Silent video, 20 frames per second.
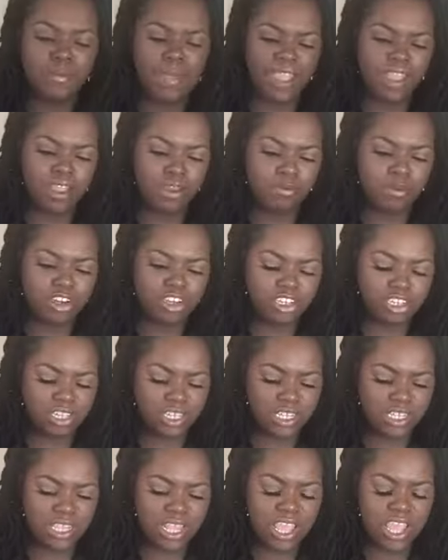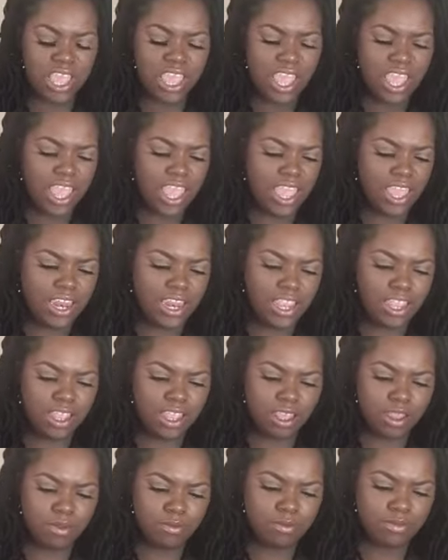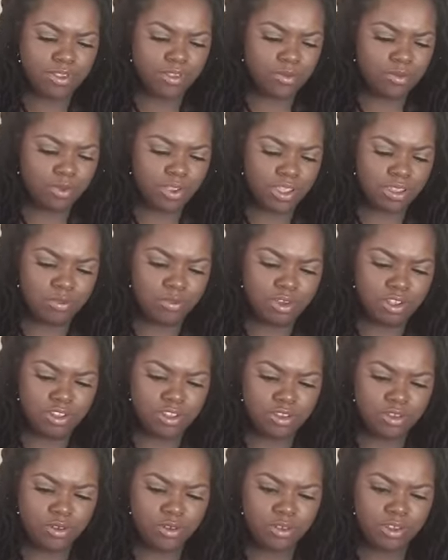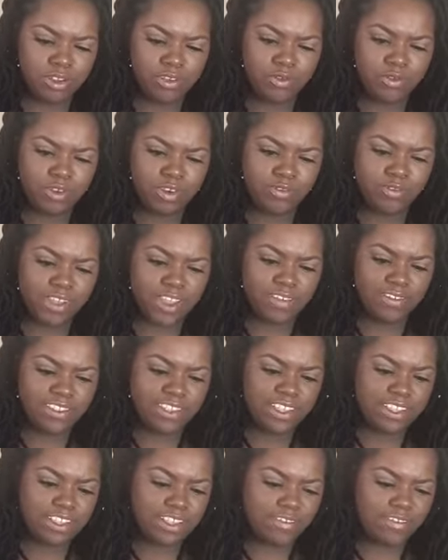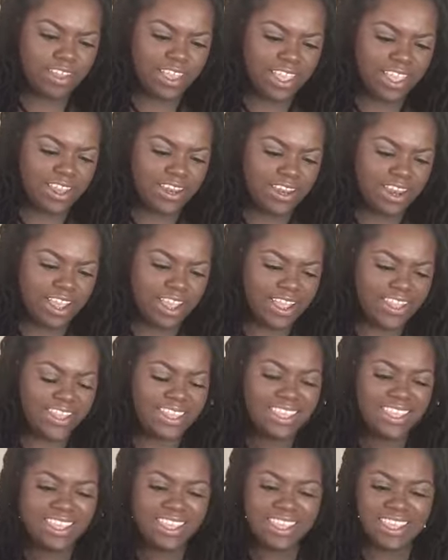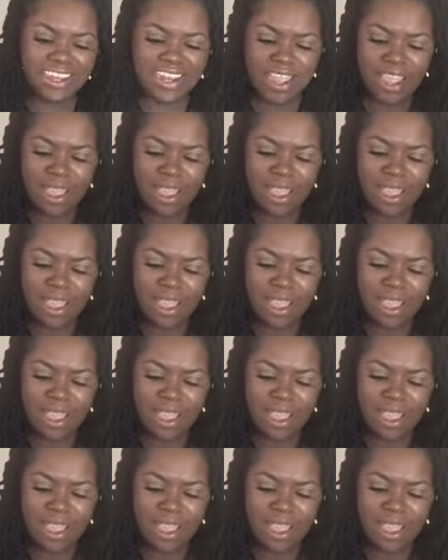makeup brushes and it comes with one two three four five six seven eight nine ten